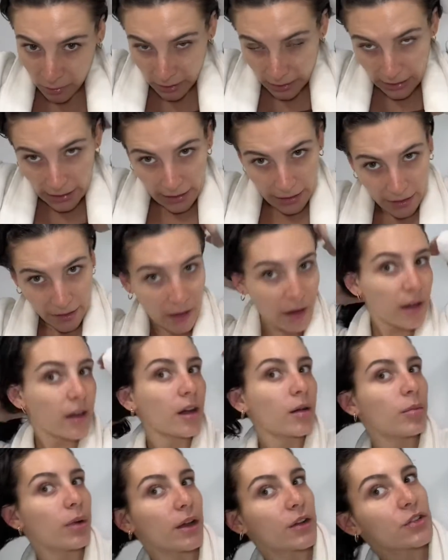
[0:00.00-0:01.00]
adding
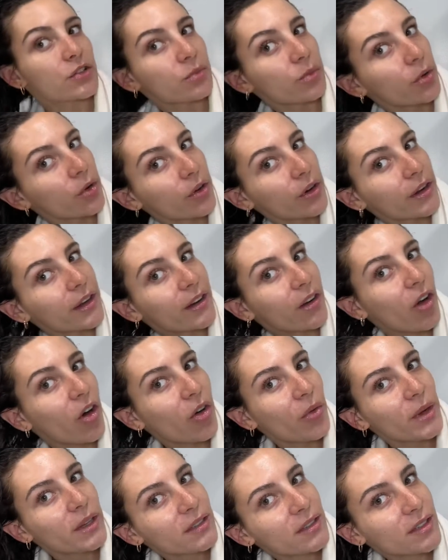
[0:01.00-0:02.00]
a bunch more. It
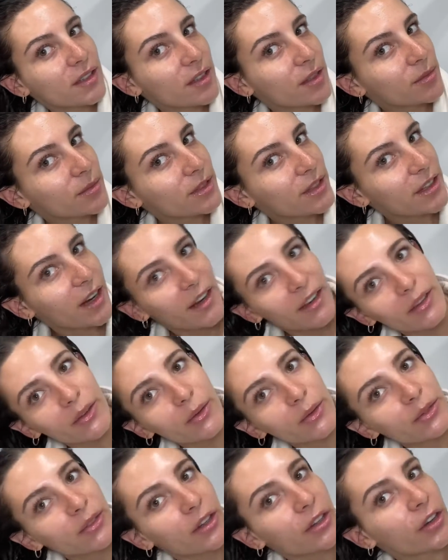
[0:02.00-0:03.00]
always seems like I
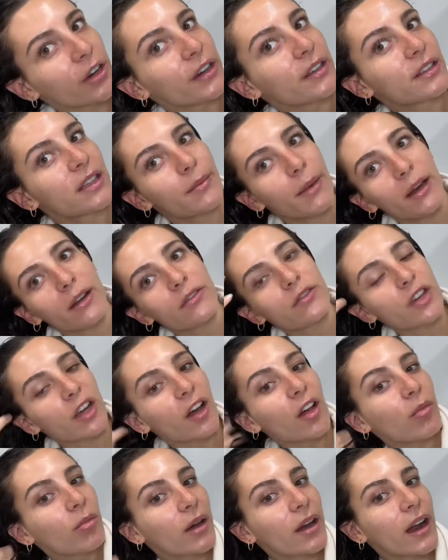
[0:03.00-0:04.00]
use a crazy amount of
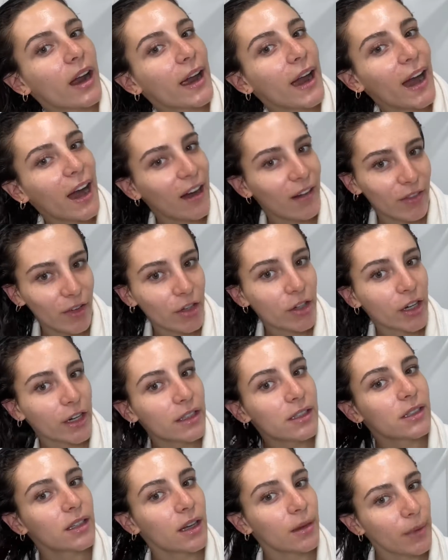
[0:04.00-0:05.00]
gel, but I have a
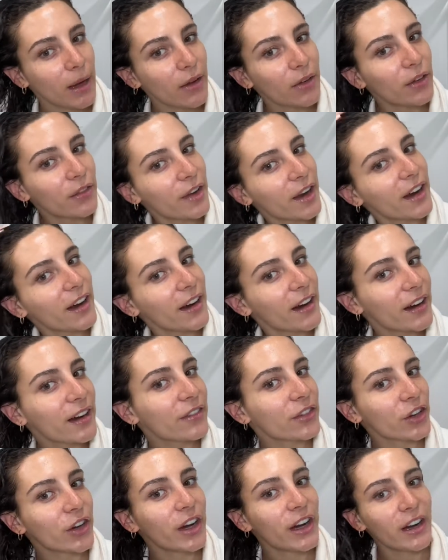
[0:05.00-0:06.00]
crazy amount of hair. If
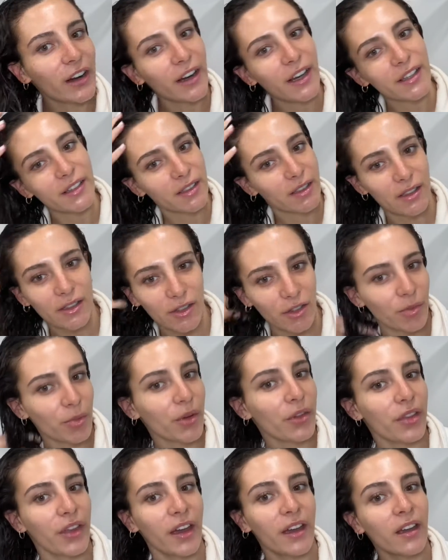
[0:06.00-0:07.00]
your hair isn't super
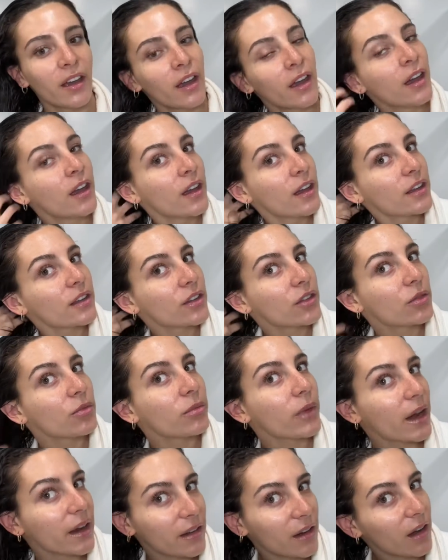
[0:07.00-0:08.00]
thick, you
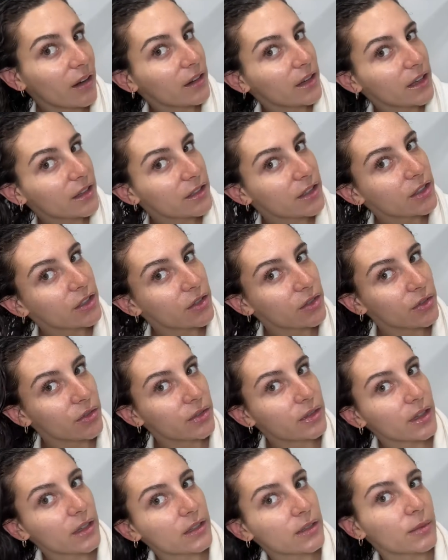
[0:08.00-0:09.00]
might not need to
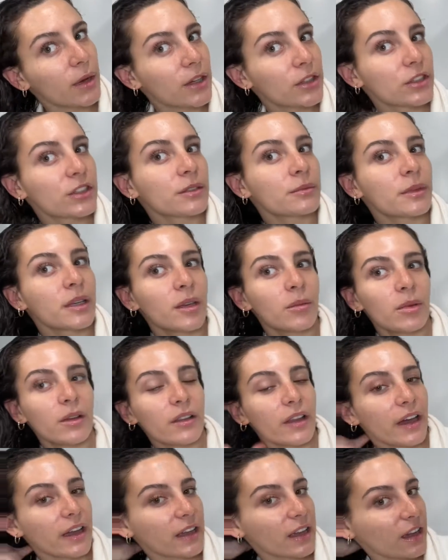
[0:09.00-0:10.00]
use as much as me, but
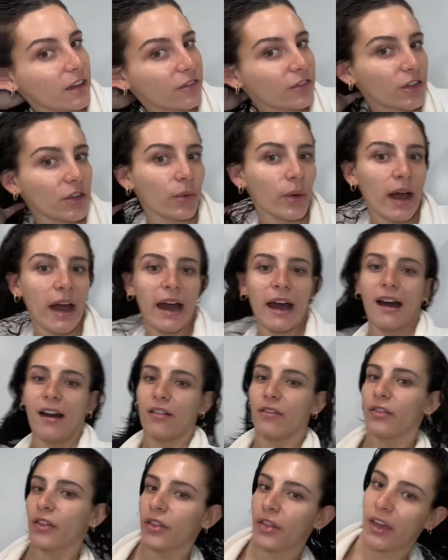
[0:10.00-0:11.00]
like if you
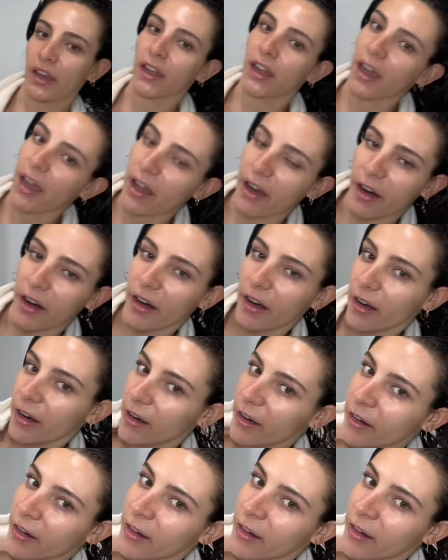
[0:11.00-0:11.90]
have thick hair,